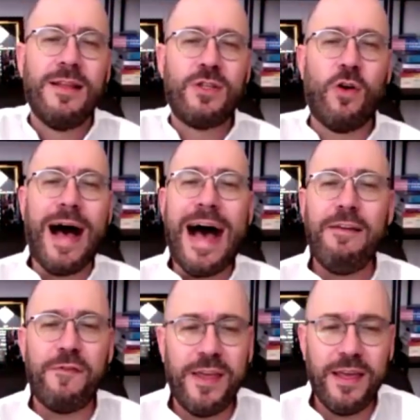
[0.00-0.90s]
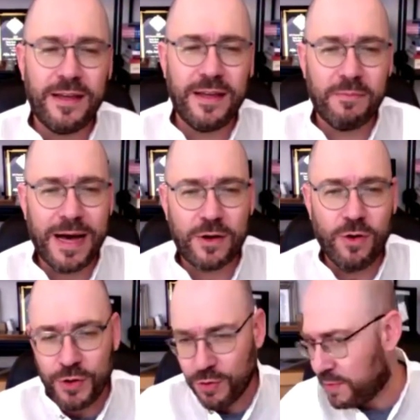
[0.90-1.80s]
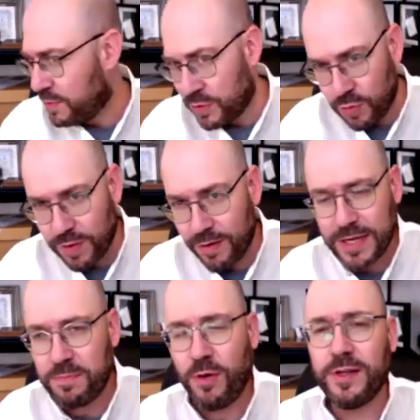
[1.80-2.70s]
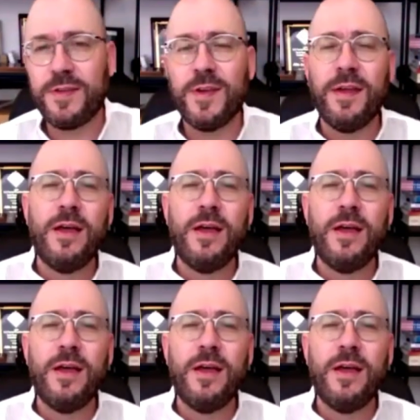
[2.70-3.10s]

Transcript: So I think, Marco, you're to the right point.